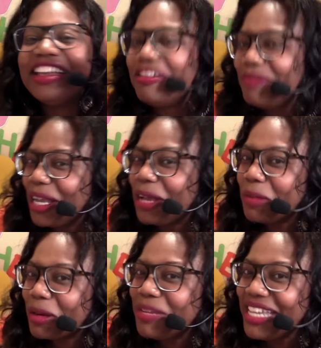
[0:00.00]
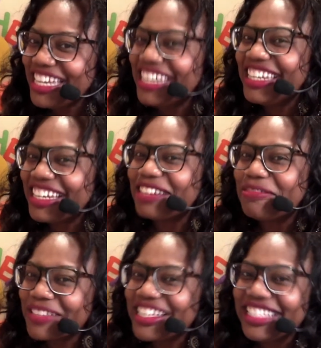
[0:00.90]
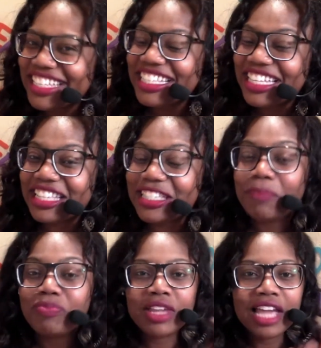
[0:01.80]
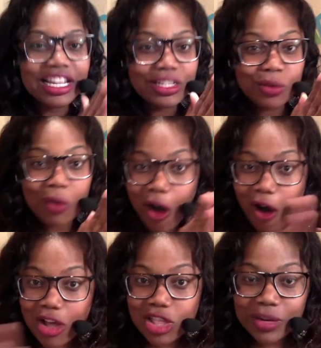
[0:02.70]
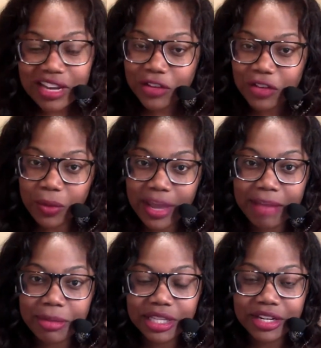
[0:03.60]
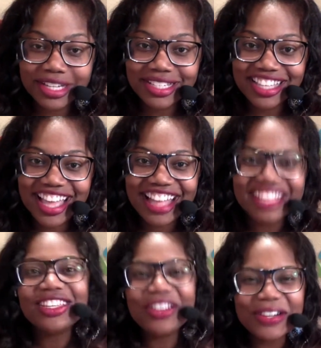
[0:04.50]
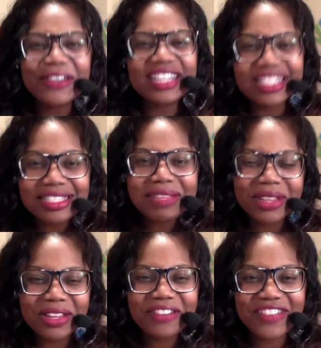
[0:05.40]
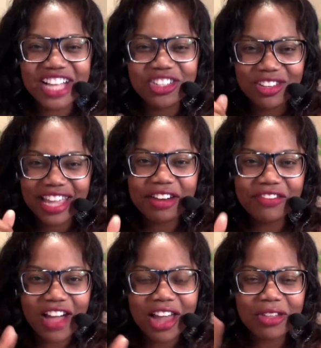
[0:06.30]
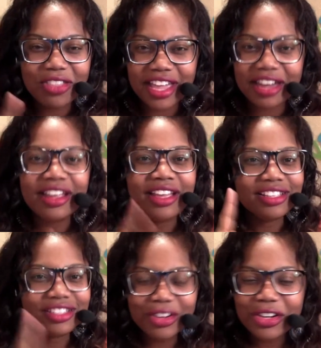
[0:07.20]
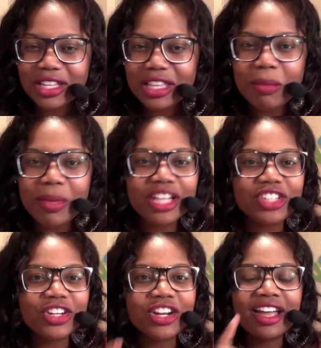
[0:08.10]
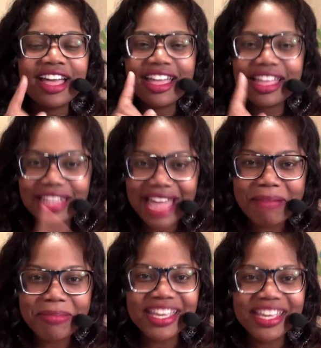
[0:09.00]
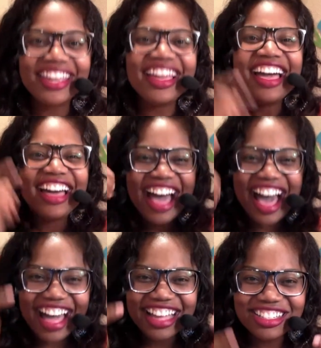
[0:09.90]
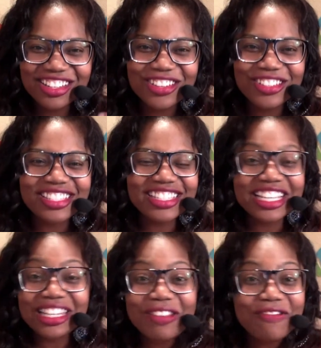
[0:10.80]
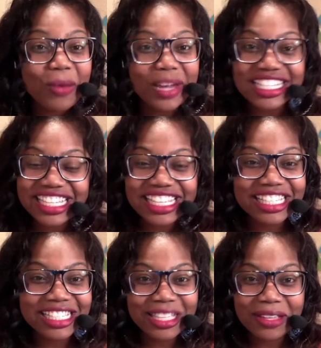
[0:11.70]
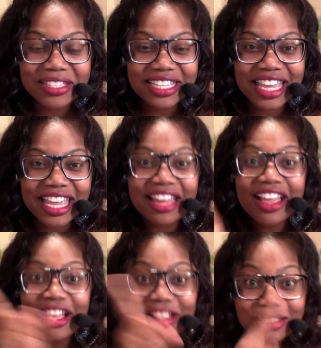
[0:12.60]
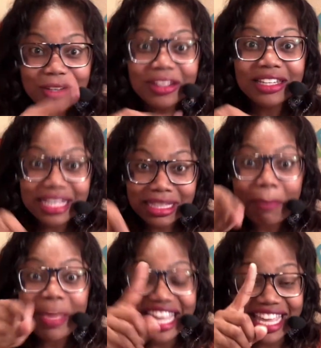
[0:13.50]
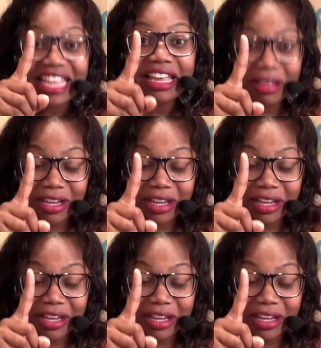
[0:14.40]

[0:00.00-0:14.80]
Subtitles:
And make them repeat it in a complete sentence. And do all 3 of your vocabulary slides, in a similar fashion. Kind of follow that. Circling the picture, clapping, high, low, silly voices, using it, circling the P,